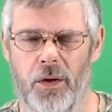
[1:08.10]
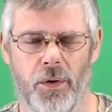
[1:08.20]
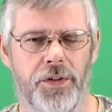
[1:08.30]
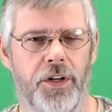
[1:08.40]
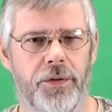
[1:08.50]

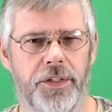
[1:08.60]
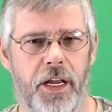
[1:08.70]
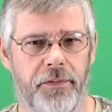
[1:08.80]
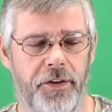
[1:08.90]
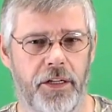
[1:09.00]
Goal Zero's
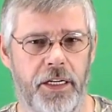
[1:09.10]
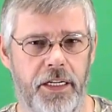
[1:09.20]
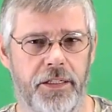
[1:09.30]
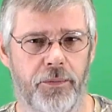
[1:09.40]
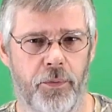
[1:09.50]
got a fairly
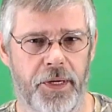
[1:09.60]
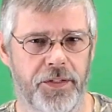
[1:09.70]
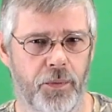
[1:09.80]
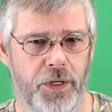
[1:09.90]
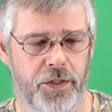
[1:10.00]
decent
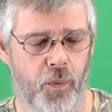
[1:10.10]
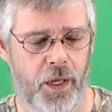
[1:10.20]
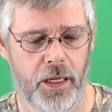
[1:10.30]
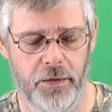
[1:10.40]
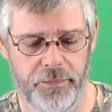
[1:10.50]
robust one as
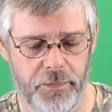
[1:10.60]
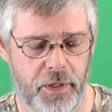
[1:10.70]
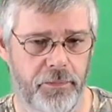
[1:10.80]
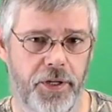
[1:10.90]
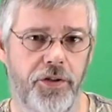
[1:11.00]
well.
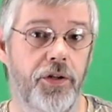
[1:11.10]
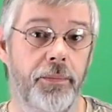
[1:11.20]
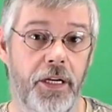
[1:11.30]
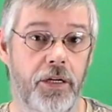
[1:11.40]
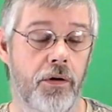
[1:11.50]
Plus you
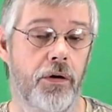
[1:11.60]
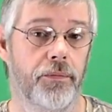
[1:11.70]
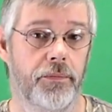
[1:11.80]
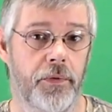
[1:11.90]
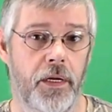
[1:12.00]
can make your
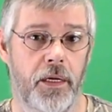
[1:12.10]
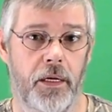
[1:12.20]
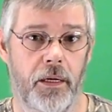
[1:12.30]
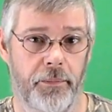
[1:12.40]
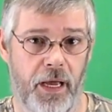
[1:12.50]
own.
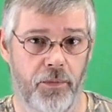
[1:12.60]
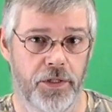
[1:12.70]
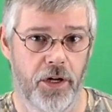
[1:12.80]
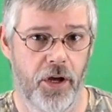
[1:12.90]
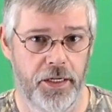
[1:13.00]

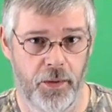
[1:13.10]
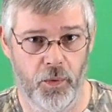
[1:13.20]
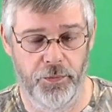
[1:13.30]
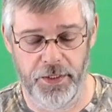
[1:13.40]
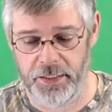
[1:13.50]
Backwoods Law did
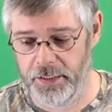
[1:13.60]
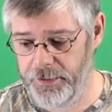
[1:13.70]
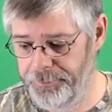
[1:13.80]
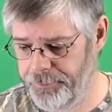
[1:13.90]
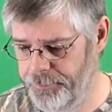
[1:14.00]
one recently.